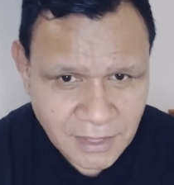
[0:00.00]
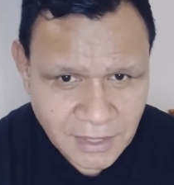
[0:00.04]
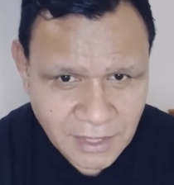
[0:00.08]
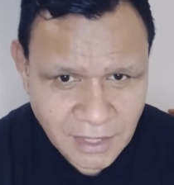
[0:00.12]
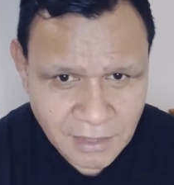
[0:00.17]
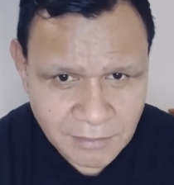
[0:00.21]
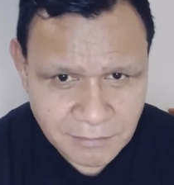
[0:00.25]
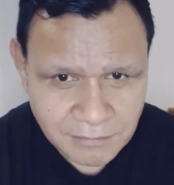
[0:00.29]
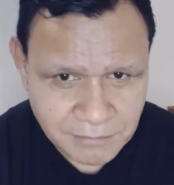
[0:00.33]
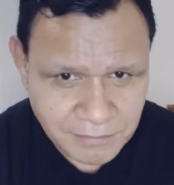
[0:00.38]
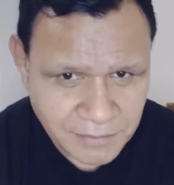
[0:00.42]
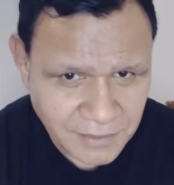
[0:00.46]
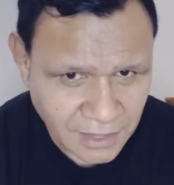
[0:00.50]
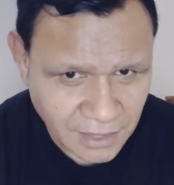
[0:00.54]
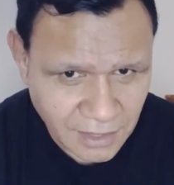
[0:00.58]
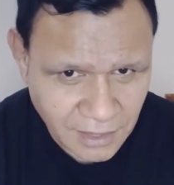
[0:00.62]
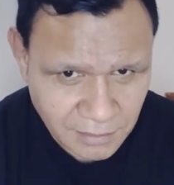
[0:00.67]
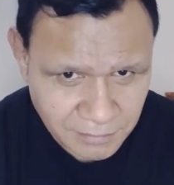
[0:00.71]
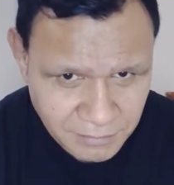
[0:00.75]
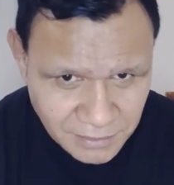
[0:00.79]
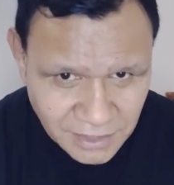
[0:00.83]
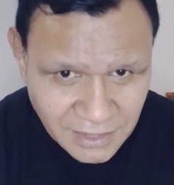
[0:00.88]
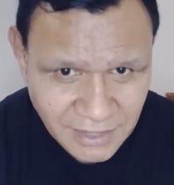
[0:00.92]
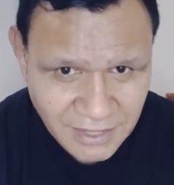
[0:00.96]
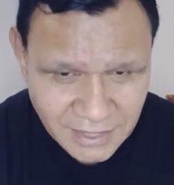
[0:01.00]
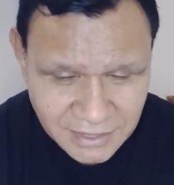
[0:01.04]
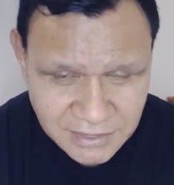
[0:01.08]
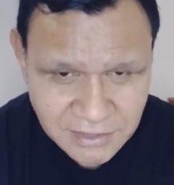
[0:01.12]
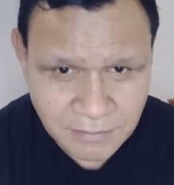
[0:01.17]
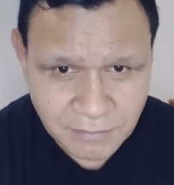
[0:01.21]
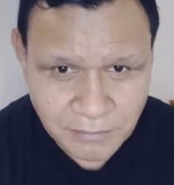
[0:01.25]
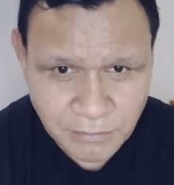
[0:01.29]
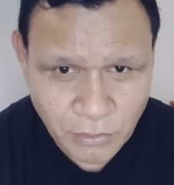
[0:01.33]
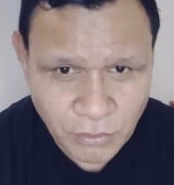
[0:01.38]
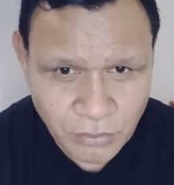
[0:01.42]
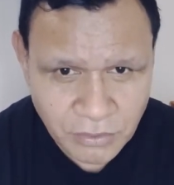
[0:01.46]
And ability is
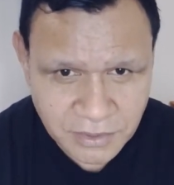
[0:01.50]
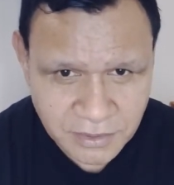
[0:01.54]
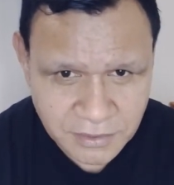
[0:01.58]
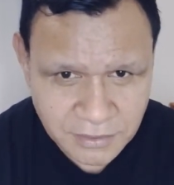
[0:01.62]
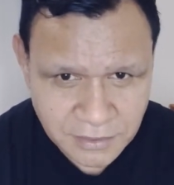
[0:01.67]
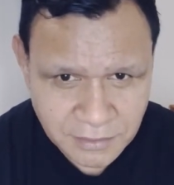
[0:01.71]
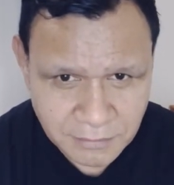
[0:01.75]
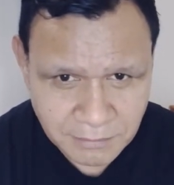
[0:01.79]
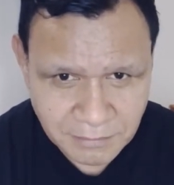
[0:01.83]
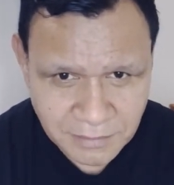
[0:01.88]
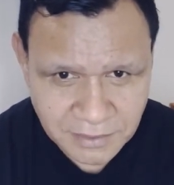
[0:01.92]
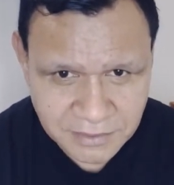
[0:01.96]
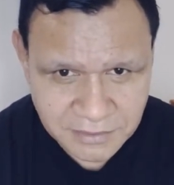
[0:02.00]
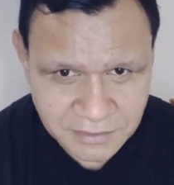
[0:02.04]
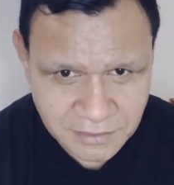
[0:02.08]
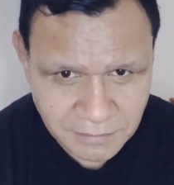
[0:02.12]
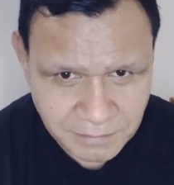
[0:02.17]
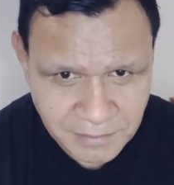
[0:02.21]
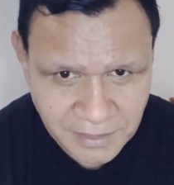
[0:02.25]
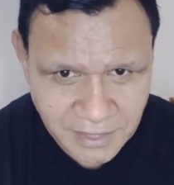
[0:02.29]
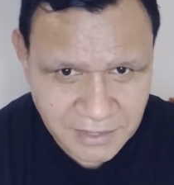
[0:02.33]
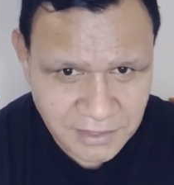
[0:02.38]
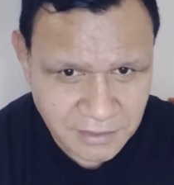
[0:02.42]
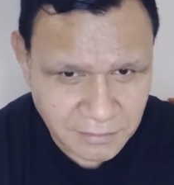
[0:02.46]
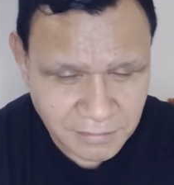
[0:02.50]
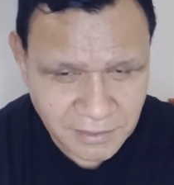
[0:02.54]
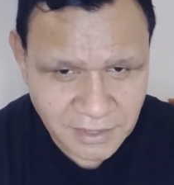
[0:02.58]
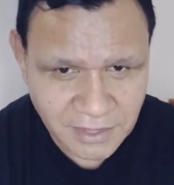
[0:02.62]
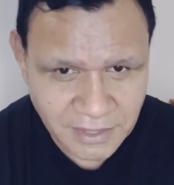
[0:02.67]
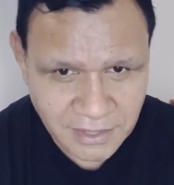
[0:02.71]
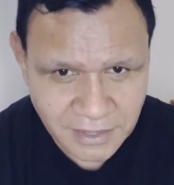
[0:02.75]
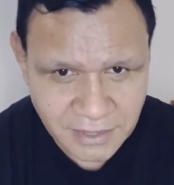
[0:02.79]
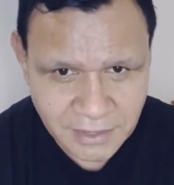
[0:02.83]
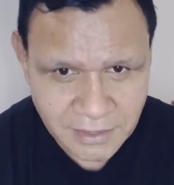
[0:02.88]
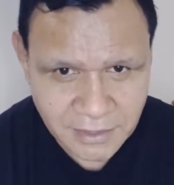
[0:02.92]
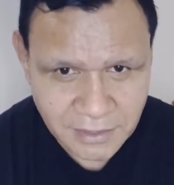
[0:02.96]
important, but
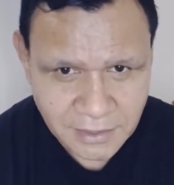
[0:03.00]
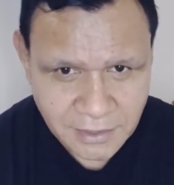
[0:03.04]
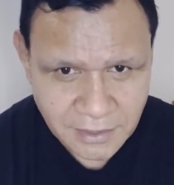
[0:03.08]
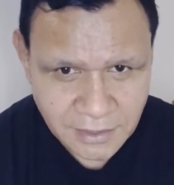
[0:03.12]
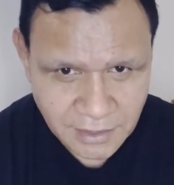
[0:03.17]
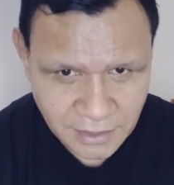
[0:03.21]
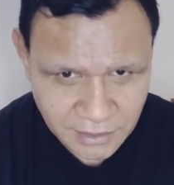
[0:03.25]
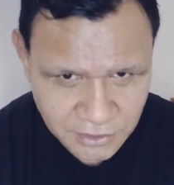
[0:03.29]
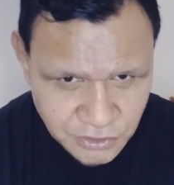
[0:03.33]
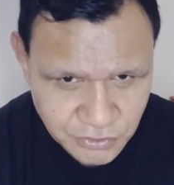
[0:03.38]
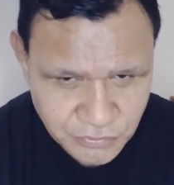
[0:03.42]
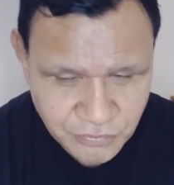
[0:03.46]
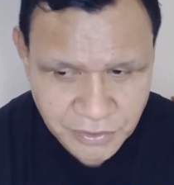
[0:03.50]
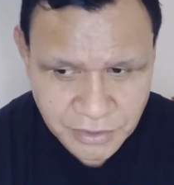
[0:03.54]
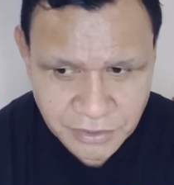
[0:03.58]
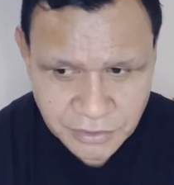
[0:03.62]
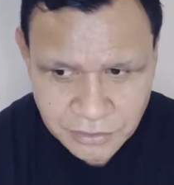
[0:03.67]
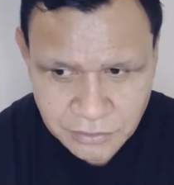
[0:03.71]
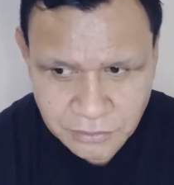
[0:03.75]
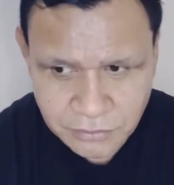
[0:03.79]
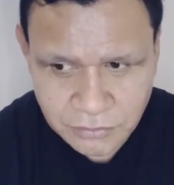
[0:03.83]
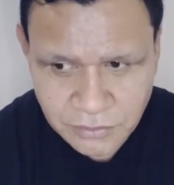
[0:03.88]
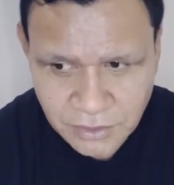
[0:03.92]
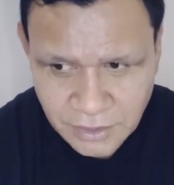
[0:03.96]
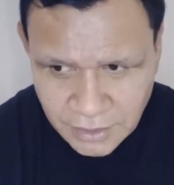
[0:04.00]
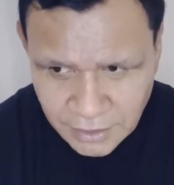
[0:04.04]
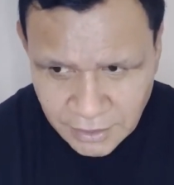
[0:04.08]
dependability is critical.